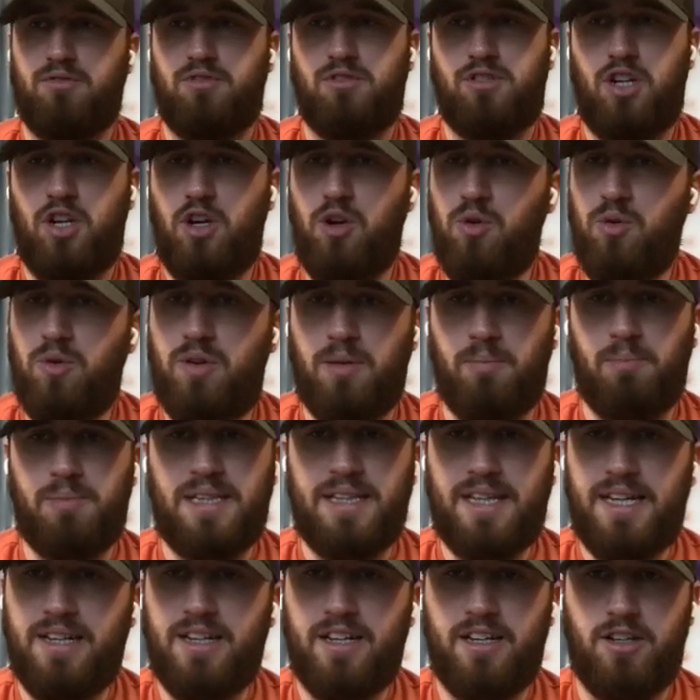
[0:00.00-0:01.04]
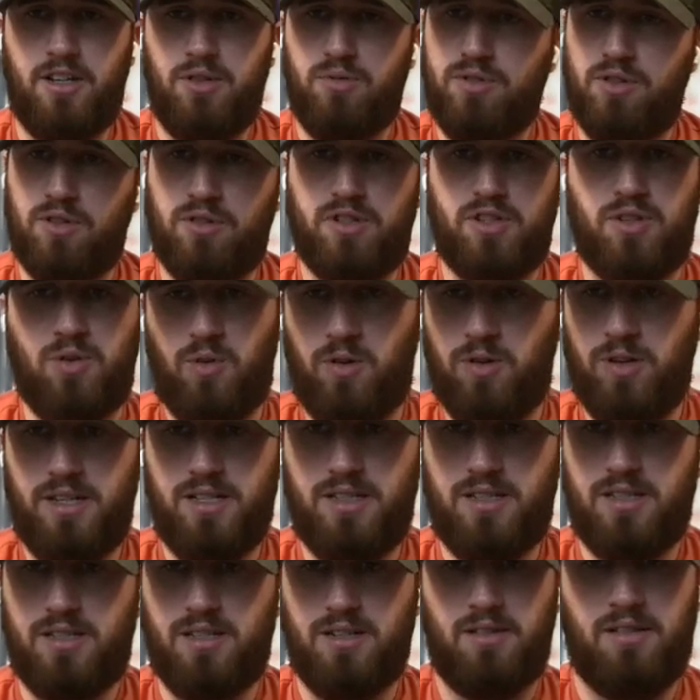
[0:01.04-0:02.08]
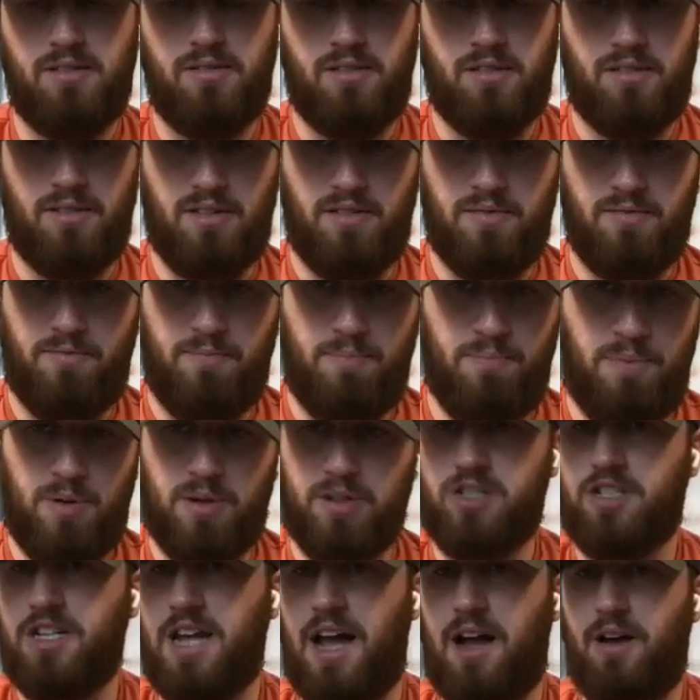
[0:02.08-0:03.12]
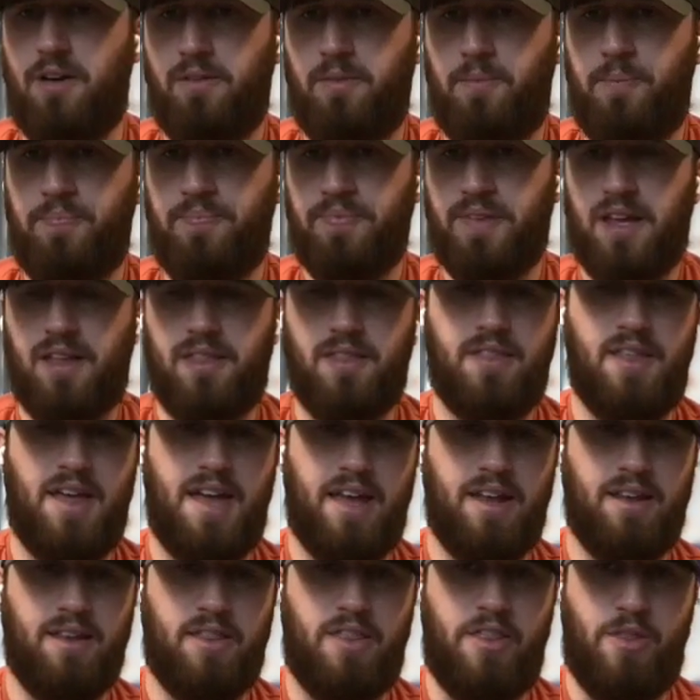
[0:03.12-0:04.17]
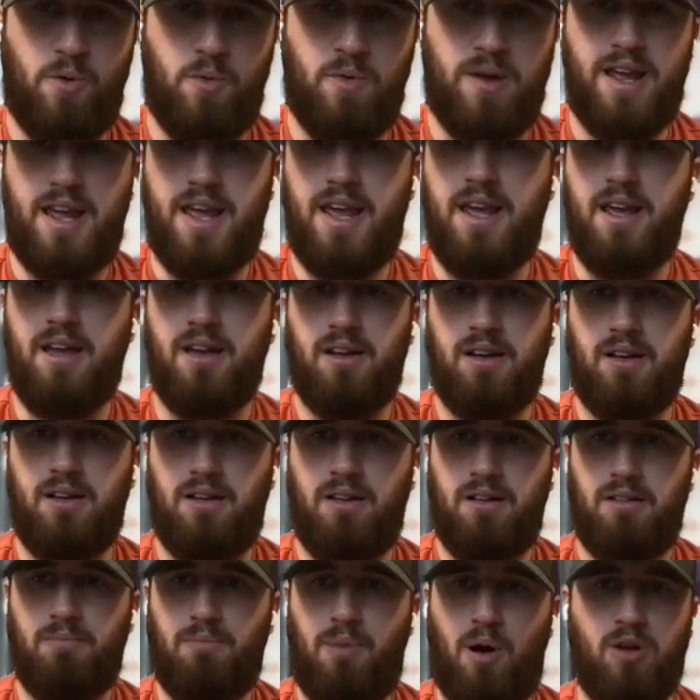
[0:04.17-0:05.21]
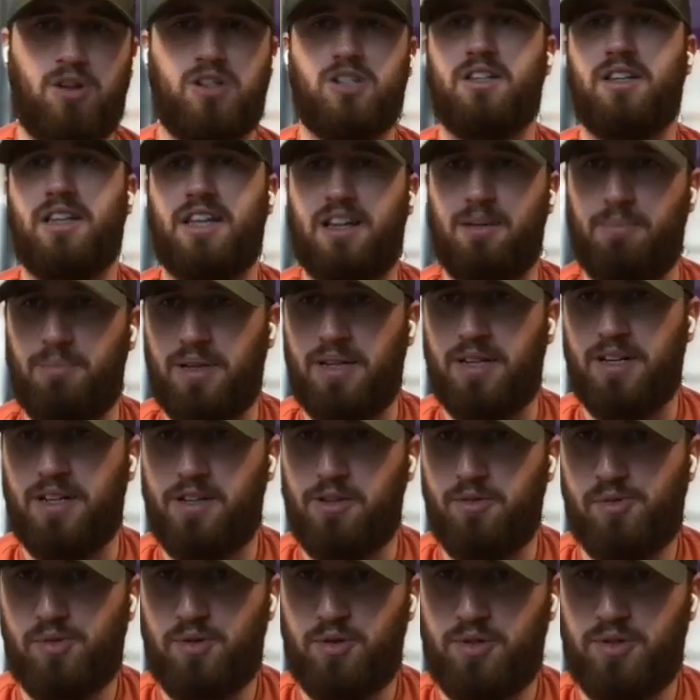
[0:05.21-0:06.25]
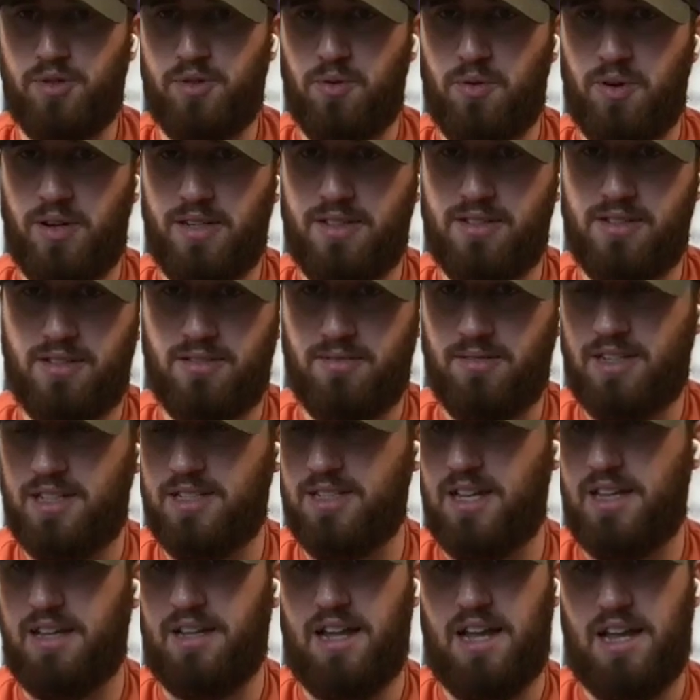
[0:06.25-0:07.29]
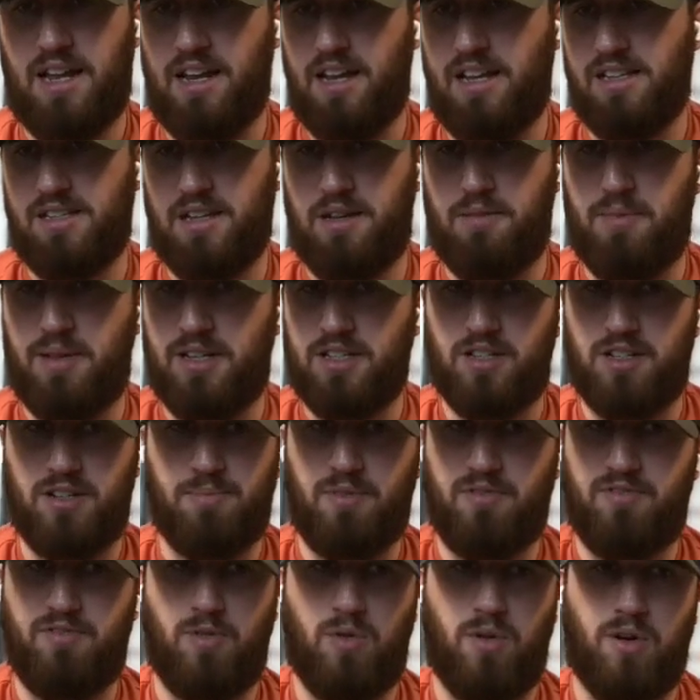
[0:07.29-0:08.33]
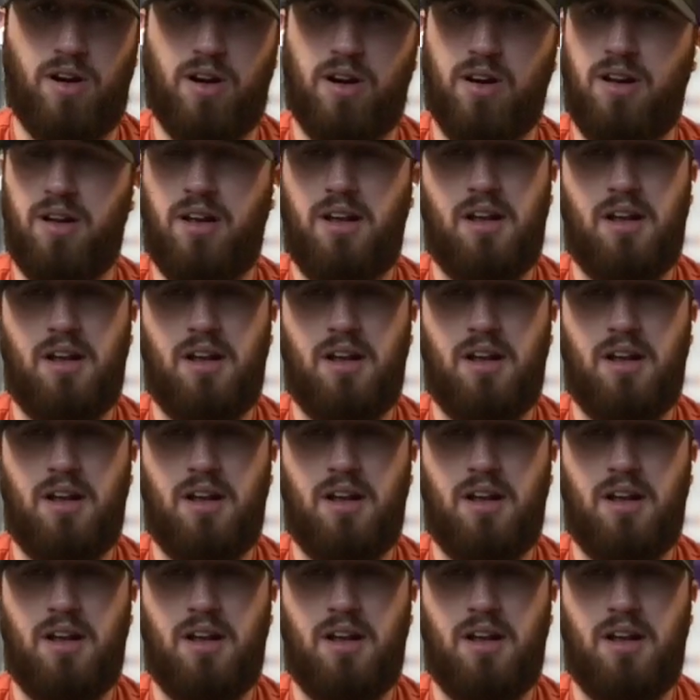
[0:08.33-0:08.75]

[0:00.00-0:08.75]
2 completed user stories pushed out than 3 partially completed user stories. Because as I mentioned before,